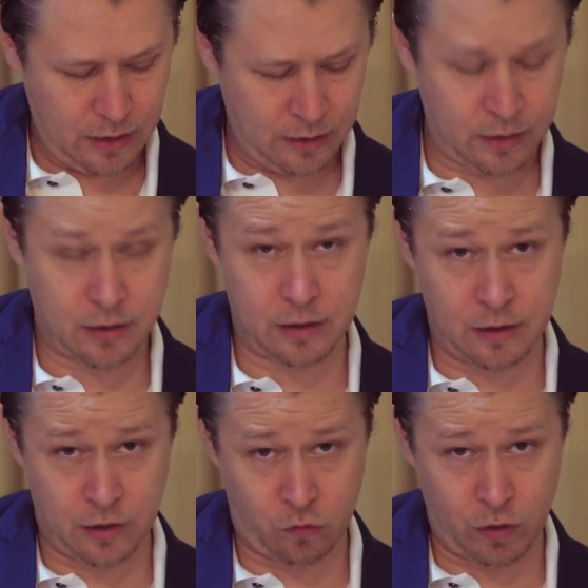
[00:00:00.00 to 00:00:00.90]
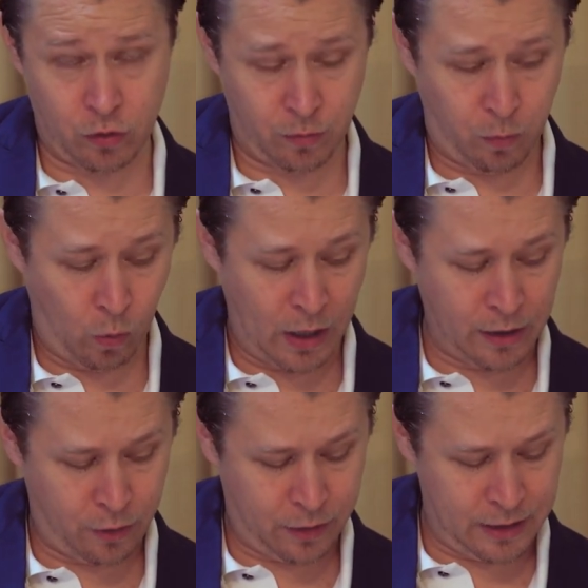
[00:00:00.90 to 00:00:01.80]
This is in the string group 1,
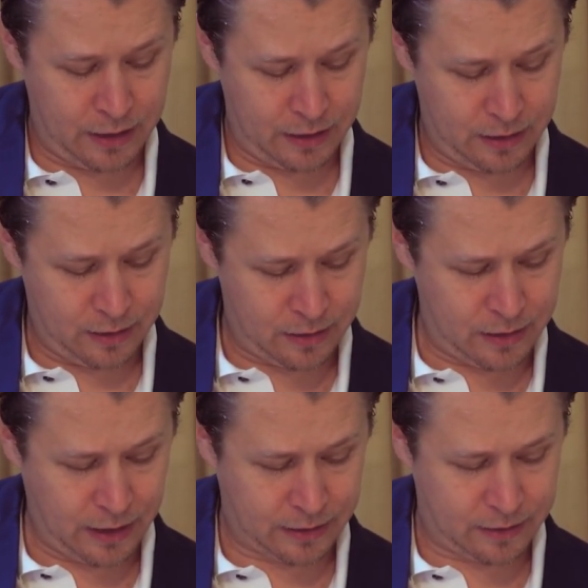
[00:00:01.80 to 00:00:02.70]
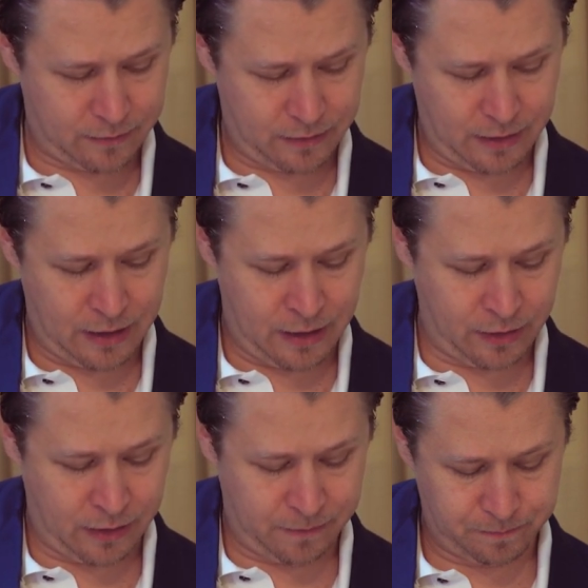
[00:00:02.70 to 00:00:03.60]
3, 6 area.